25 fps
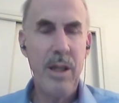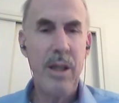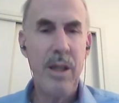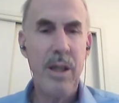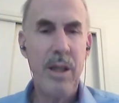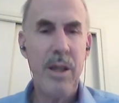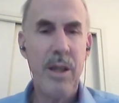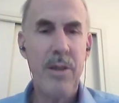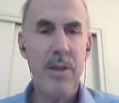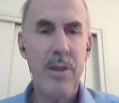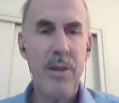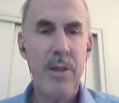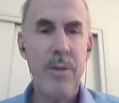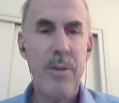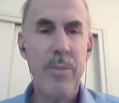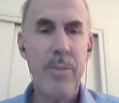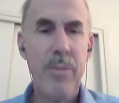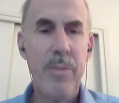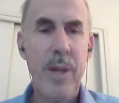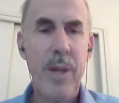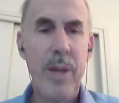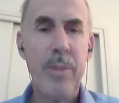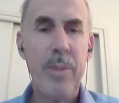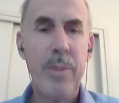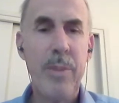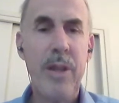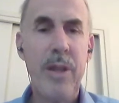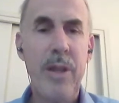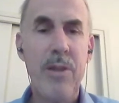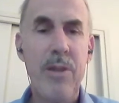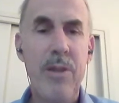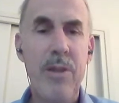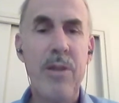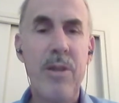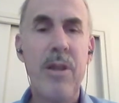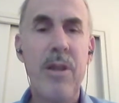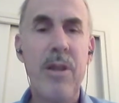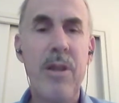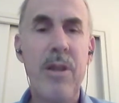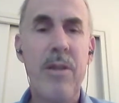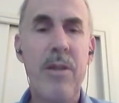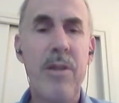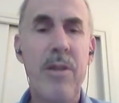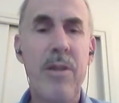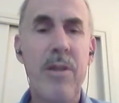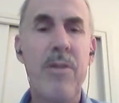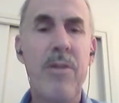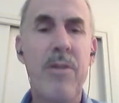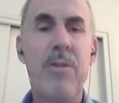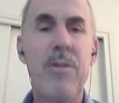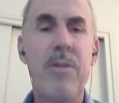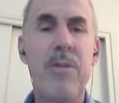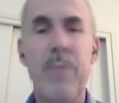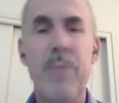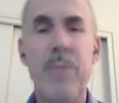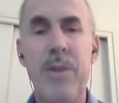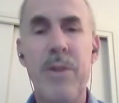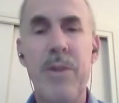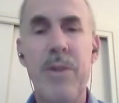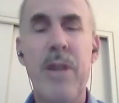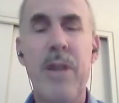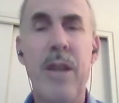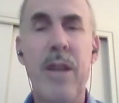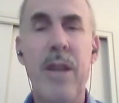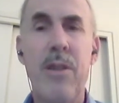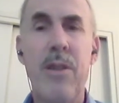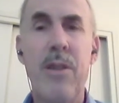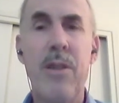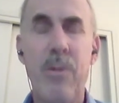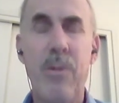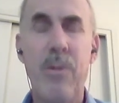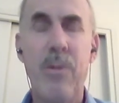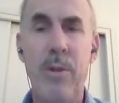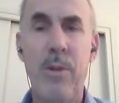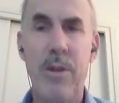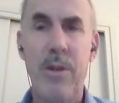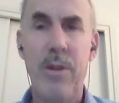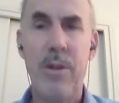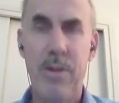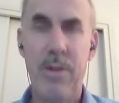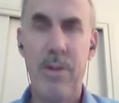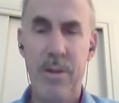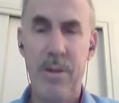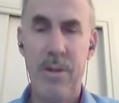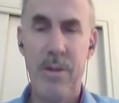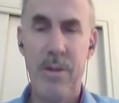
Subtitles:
It is my pleasure to introduce Ms. Dana Schwartz.